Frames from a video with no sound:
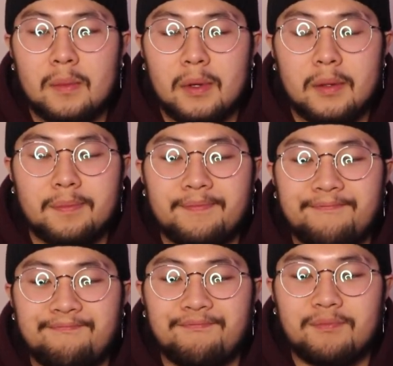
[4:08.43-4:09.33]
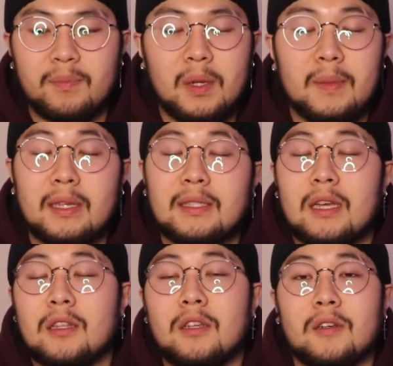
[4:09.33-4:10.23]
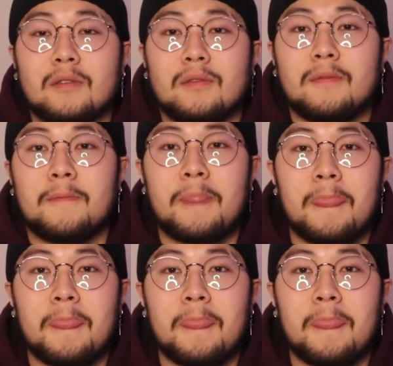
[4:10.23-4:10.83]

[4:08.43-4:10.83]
But maybe that's not enough.